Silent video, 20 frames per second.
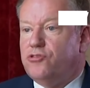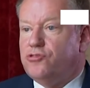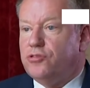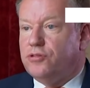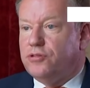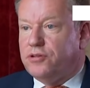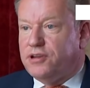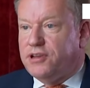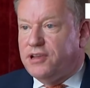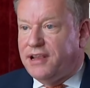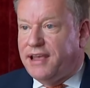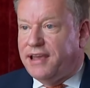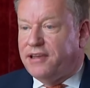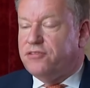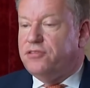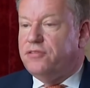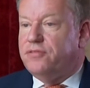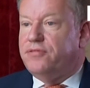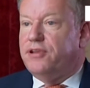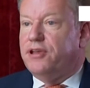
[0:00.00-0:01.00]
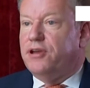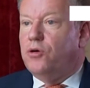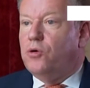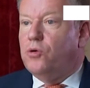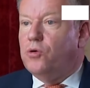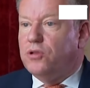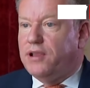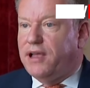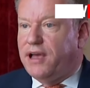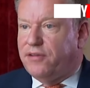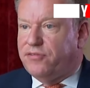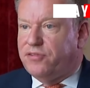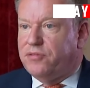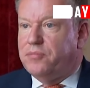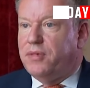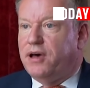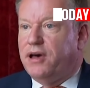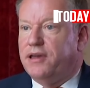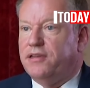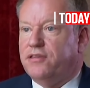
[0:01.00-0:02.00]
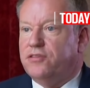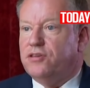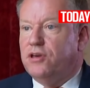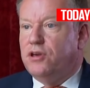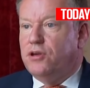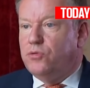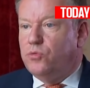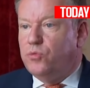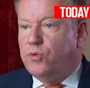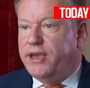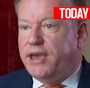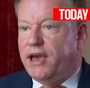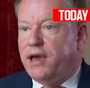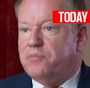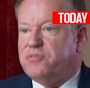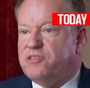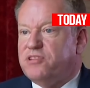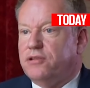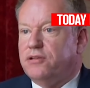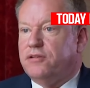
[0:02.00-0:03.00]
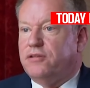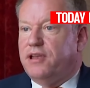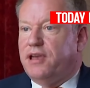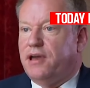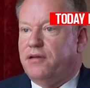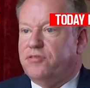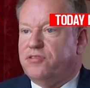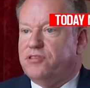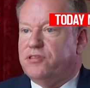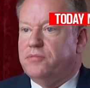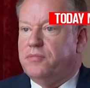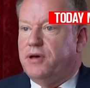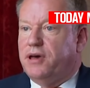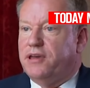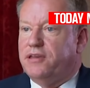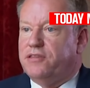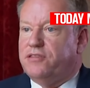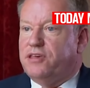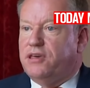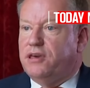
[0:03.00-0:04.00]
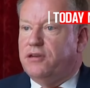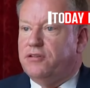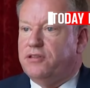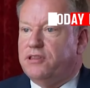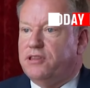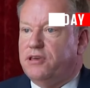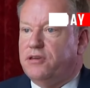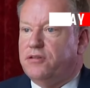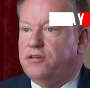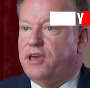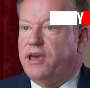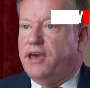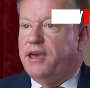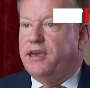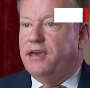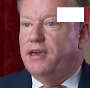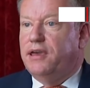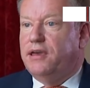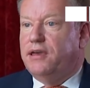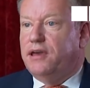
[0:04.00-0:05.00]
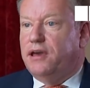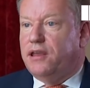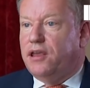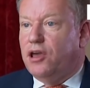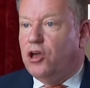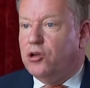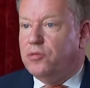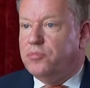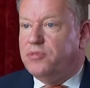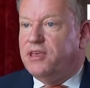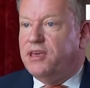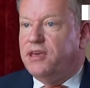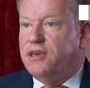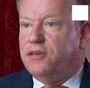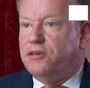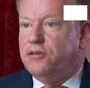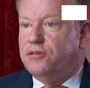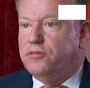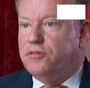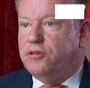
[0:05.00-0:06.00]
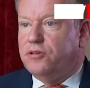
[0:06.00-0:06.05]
should collectively all have in mind. We absolutely have it in mind here in the UK, and I hope the EU